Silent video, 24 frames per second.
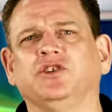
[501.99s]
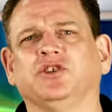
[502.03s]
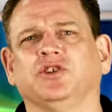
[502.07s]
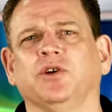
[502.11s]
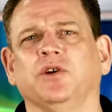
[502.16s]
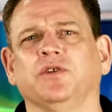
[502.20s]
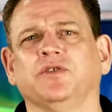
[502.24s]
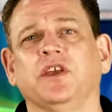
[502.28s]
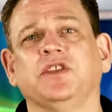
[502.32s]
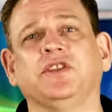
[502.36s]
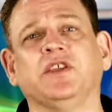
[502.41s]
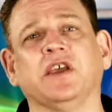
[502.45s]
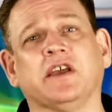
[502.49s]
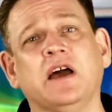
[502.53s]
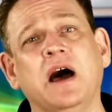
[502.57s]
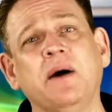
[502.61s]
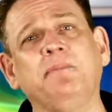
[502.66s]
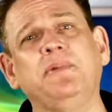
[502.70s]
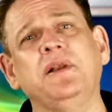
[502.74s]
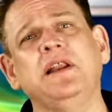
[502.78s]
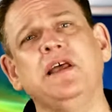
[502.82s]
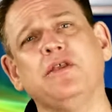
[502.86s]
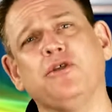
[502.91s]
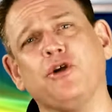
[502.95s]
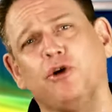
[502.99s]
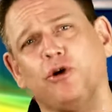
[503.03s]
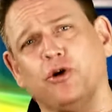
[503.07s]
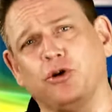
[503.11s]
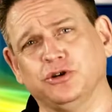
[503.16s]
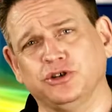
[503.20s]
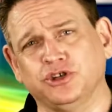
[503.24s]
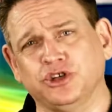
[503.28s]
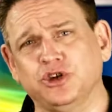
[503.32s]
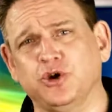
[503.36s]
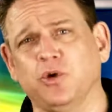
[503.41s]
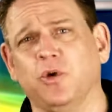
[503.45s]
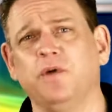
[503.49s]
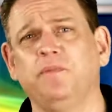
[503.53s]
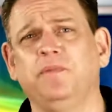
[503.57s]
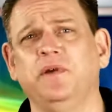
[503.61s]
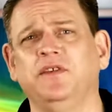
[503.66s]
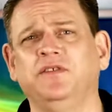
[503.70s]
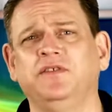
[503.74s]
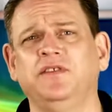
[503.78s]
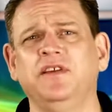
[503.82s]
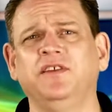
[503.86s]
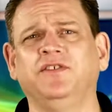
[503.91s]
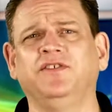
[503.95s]
sure that the company that earns your
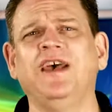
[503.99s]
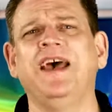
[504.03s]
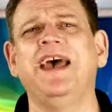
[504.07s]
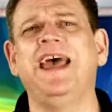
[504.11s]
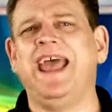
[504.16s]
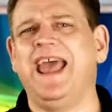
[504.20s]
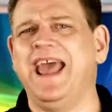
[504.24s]
business